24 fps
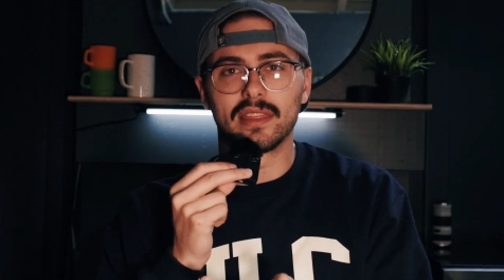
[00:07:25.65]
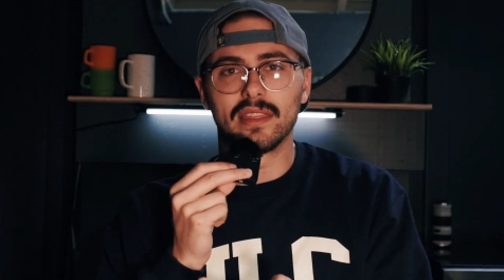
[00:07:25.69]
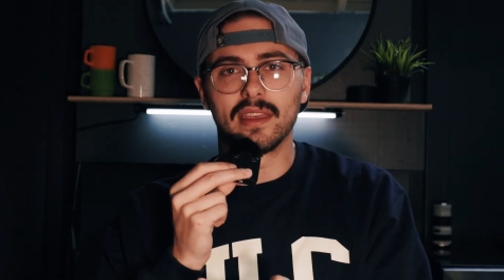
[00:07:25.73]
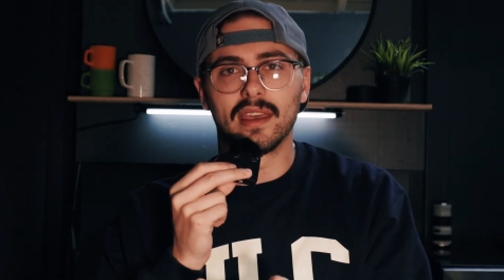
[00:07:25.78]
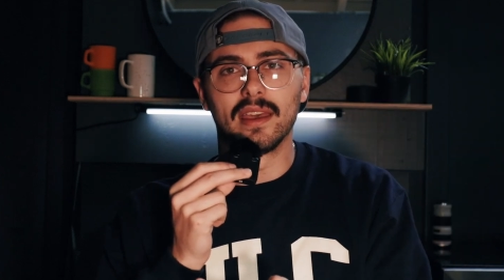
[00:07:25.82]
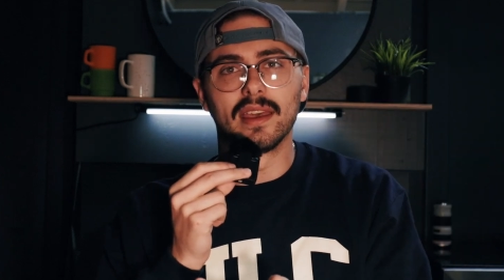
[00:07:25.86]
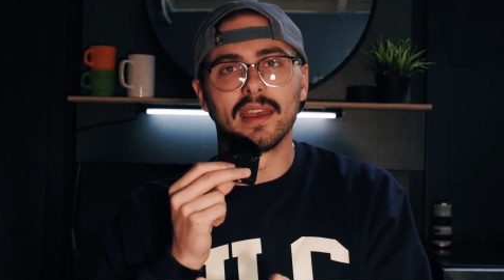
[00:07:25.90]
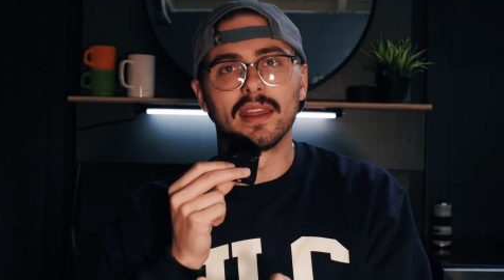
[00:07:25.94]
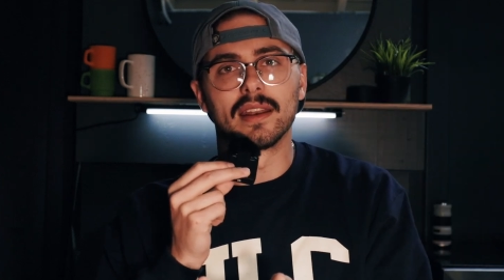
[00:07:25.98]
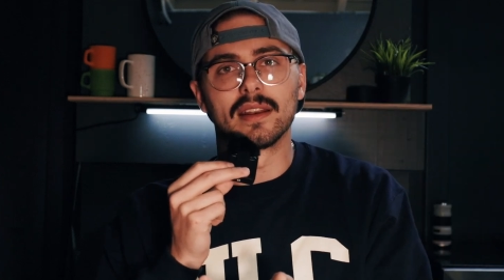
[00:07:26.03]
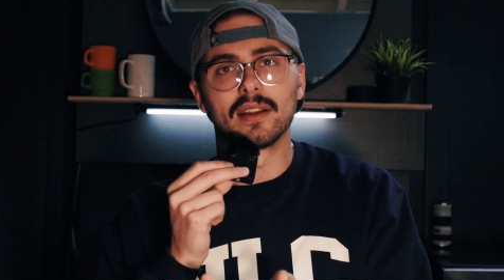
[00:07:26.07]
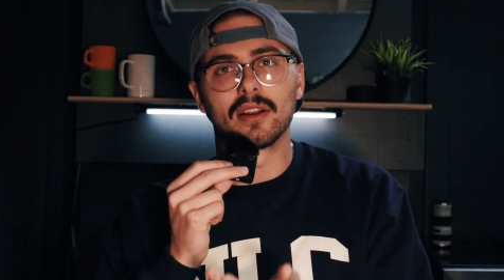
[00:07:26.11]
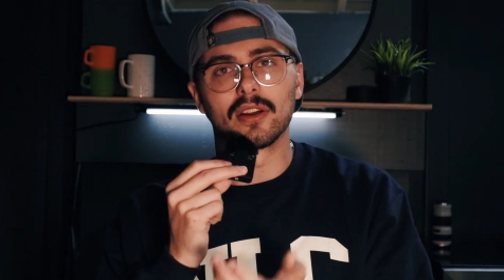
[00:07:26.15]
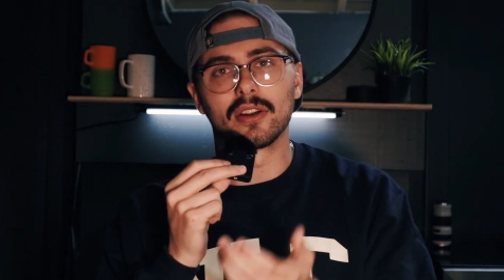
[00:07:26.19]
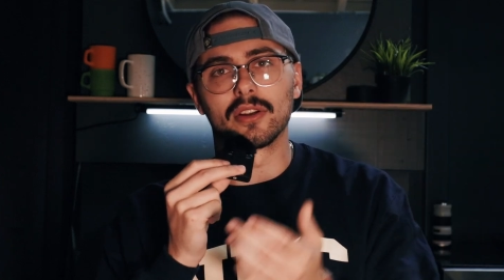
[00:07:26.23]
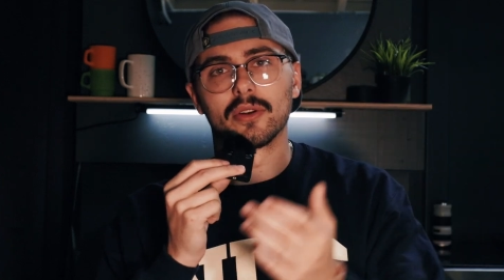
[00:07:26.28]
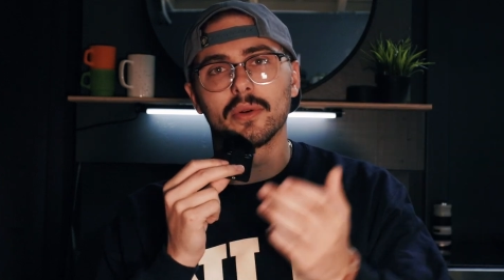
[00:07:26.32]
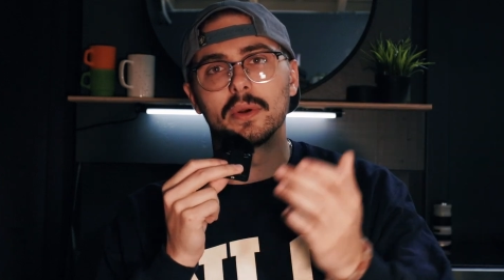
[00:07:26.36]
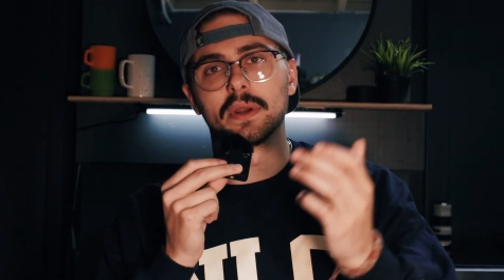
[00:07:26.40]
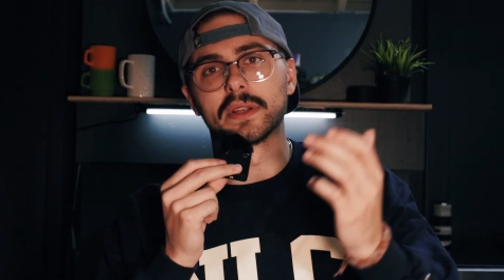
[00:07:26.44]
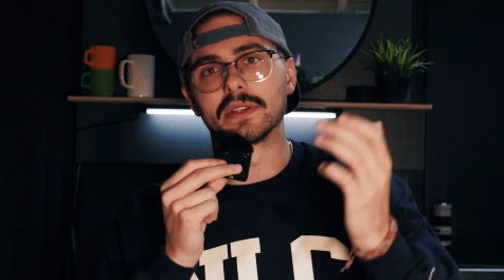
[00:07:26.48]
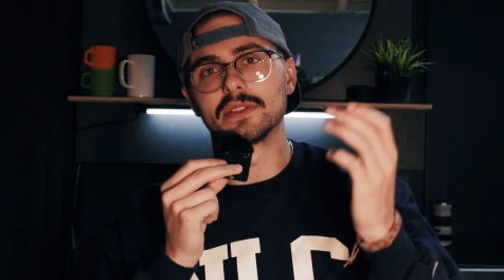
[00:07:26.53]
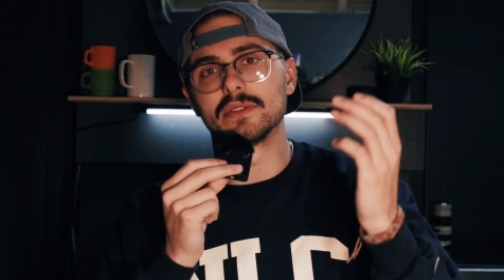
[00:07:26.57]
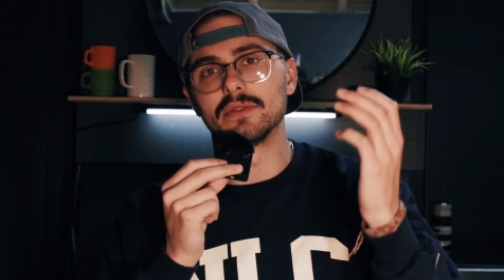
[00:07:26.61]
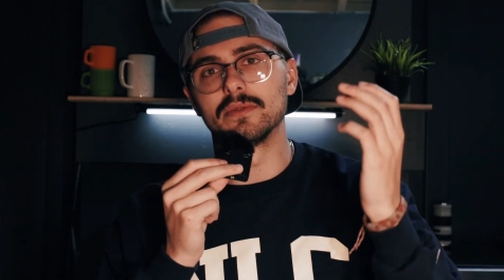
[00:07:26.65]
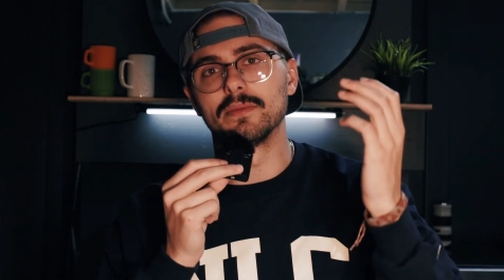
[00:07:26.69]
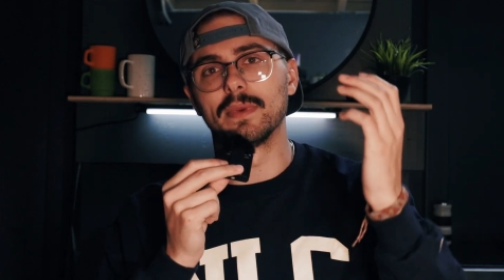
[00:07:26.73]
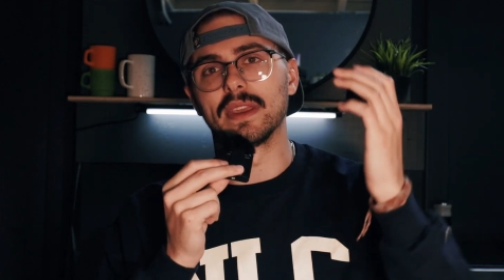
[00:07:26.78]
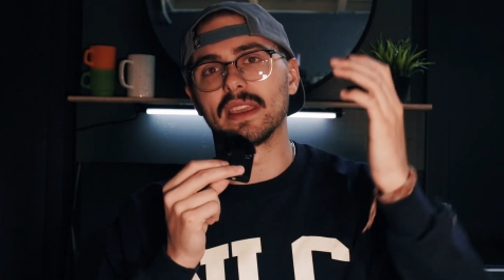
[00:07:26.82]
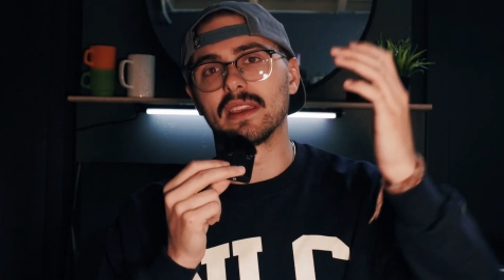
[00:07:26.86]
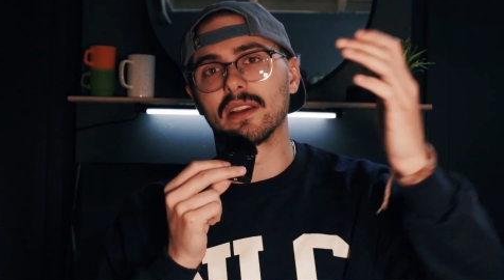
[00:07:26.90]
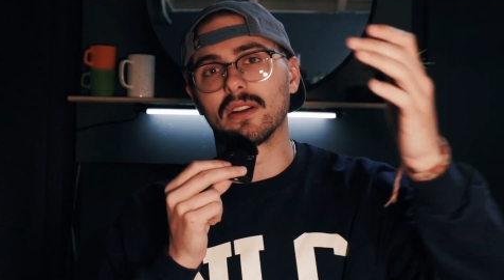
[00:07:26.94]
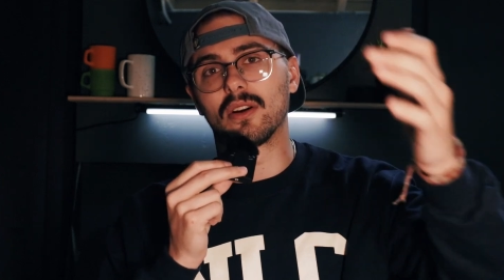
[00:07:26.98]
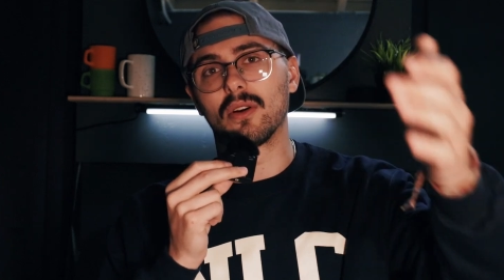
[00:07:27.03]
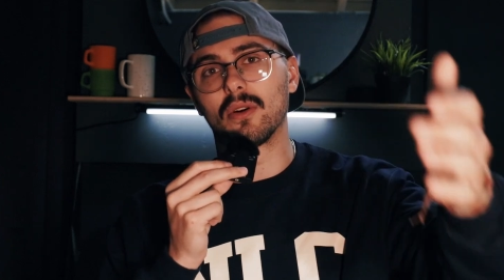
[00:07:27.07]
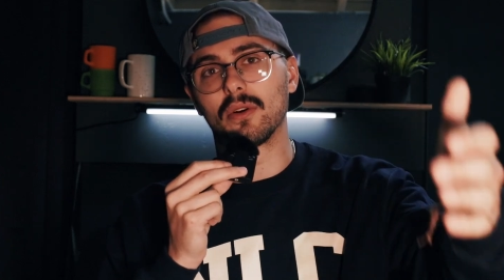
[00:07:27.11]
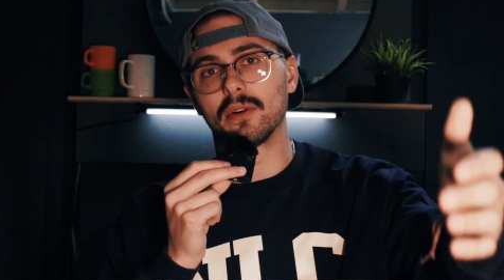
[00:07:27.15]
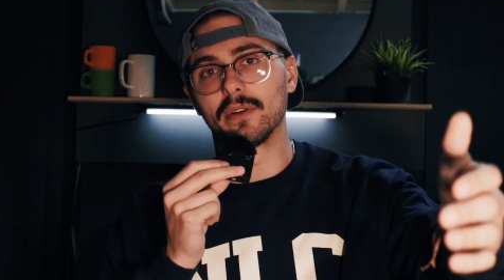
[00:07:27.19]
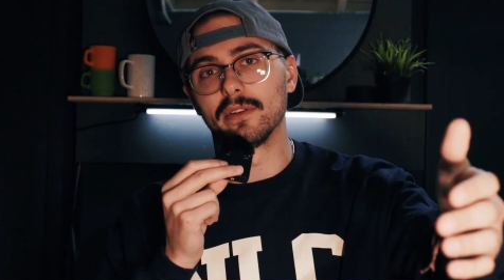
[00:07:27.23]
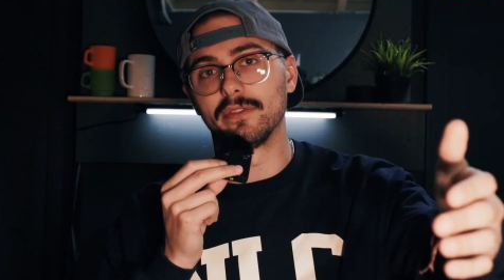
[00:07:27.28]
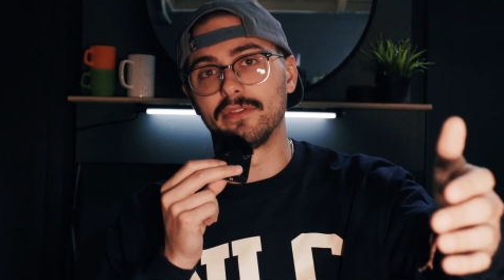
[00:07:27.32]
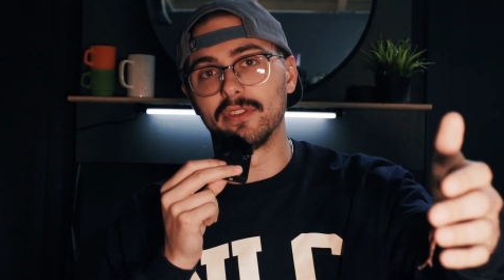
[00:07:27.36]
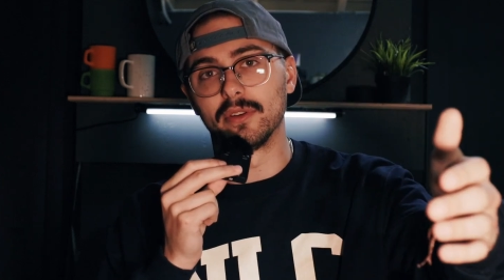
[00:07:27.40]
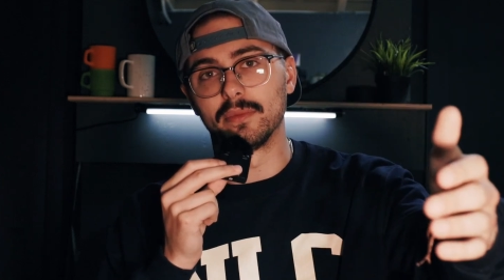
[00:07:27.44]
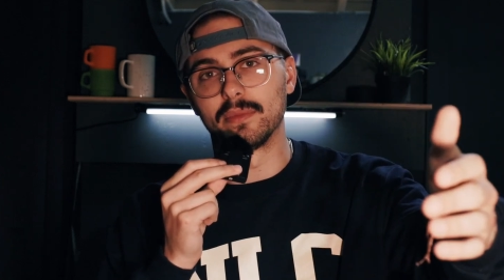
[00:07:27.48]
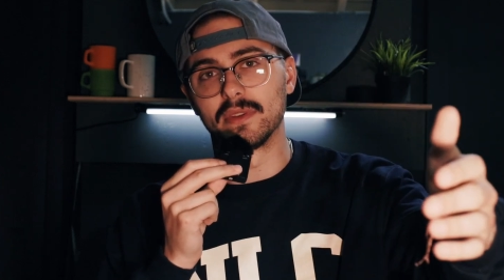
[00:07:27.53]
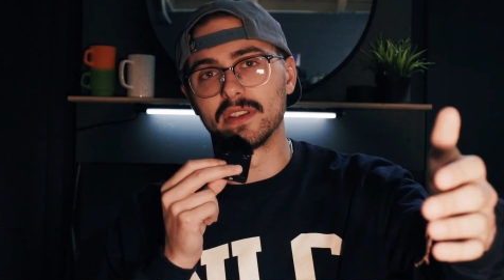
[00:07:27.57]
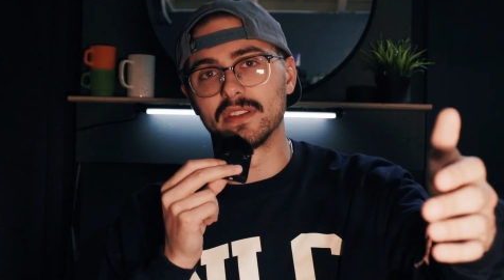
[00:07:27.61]
that are going to make it hard to
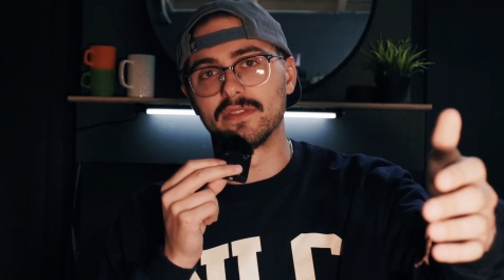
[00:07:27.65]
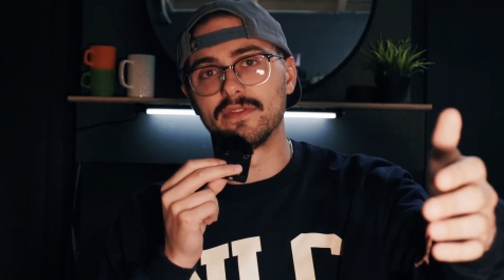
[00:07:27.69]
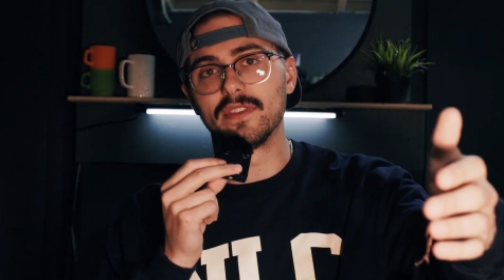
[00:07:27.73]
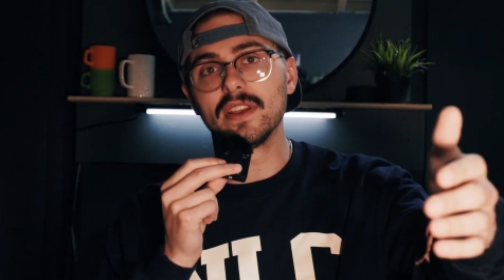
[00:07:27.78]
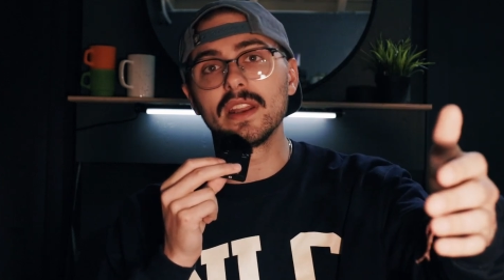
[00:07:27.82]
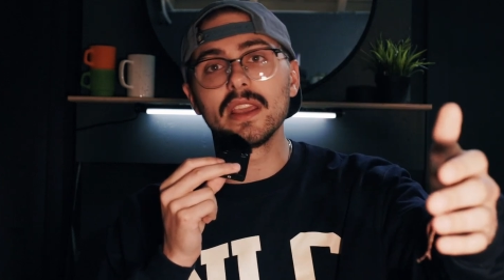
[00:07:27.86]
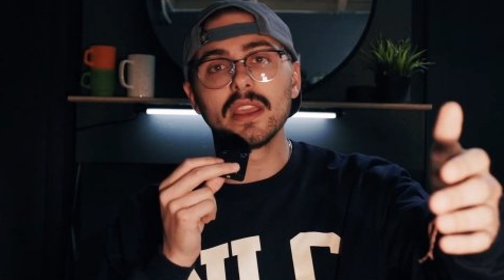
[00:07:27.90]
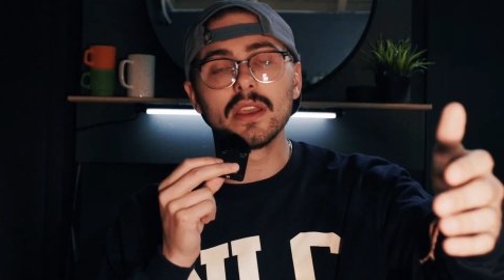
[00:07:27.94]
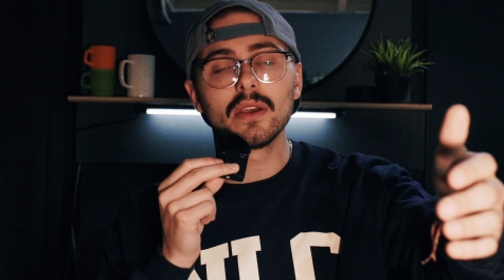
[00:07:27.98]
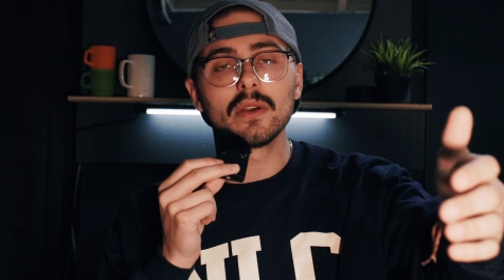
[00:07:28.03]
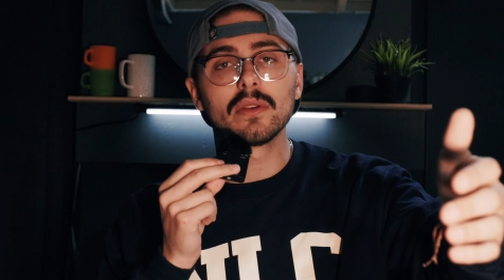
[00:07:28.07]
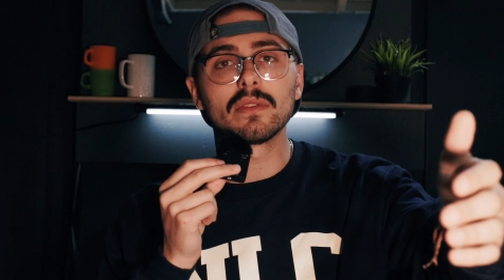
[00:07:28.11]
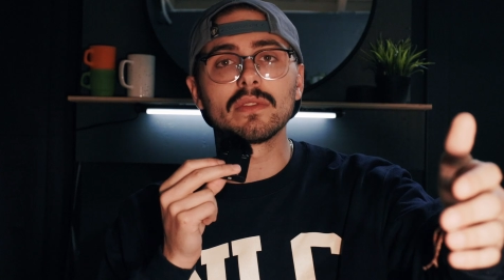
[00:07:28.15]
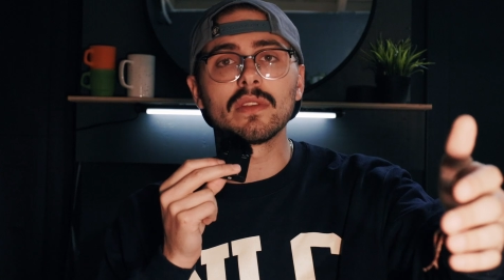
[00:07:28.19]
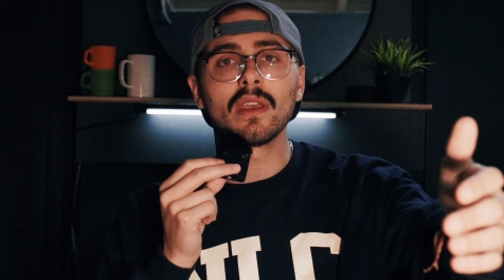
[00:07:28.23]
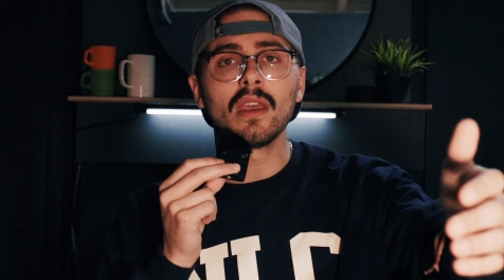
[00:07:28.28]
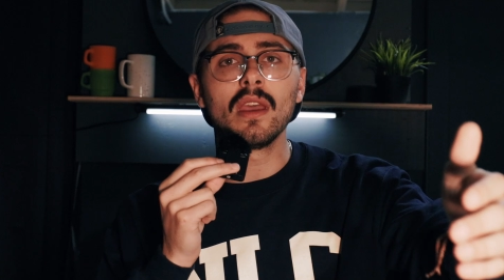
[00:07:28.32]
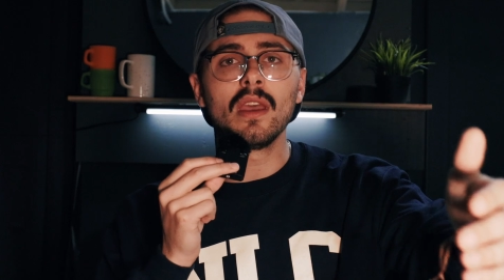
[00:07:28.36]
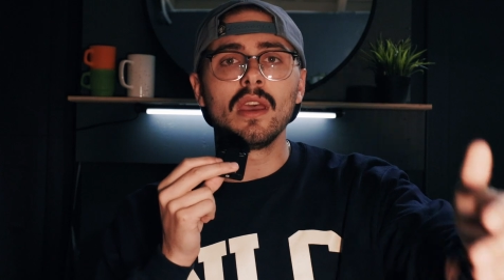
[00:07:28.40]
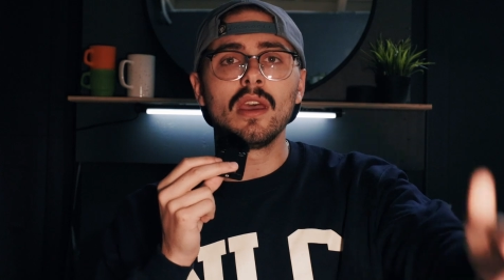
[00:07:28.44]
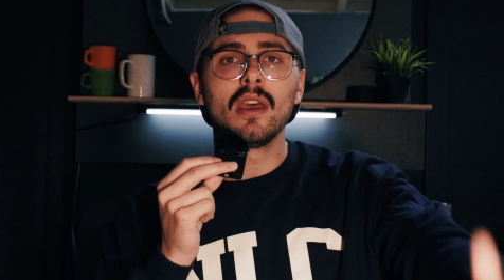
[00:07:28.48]
film these videos.